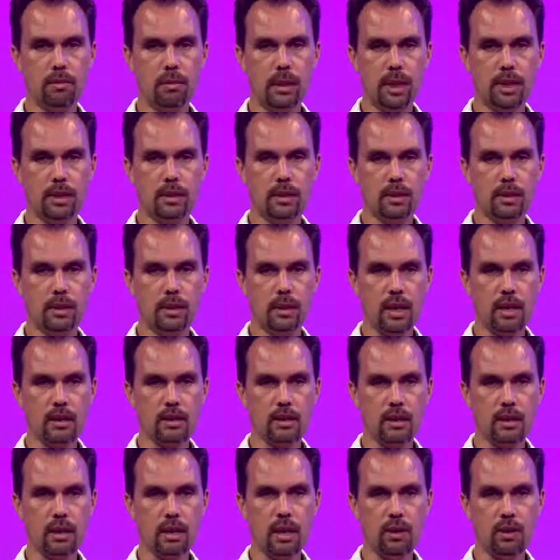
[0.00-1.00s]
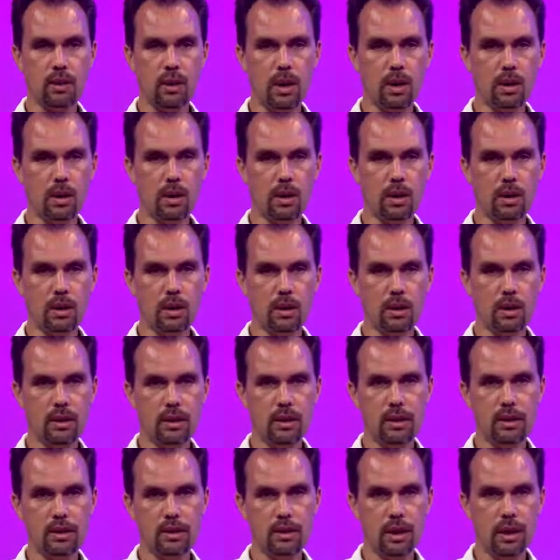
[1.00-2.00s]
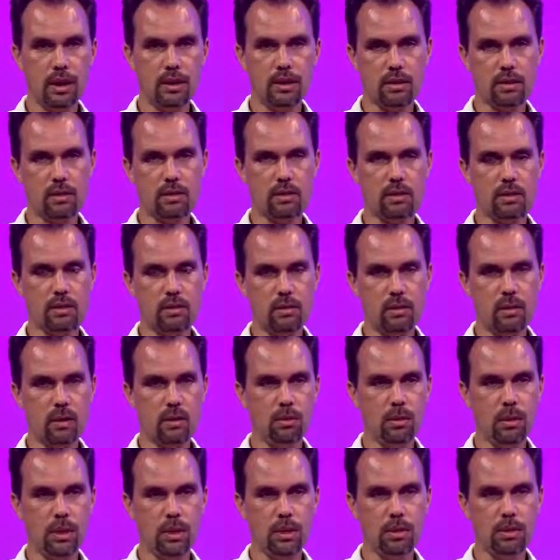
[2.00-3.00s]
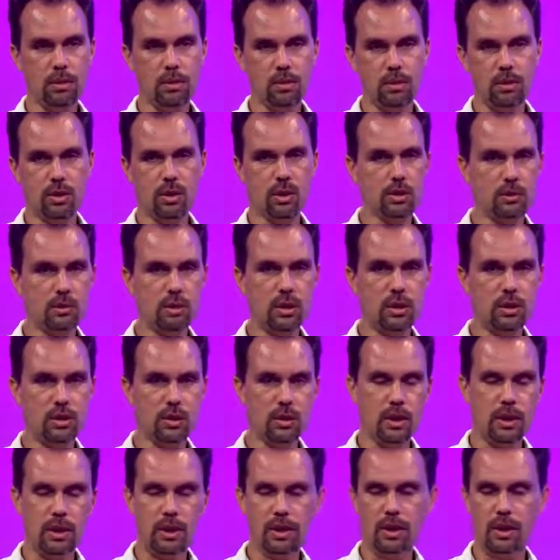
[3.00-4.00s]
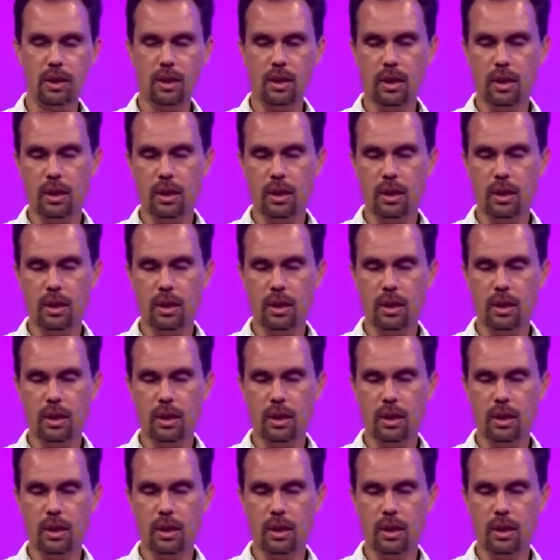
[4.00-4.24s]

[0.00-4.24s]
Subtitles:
pesticides on Kauai. That's what we shouldn't be doing.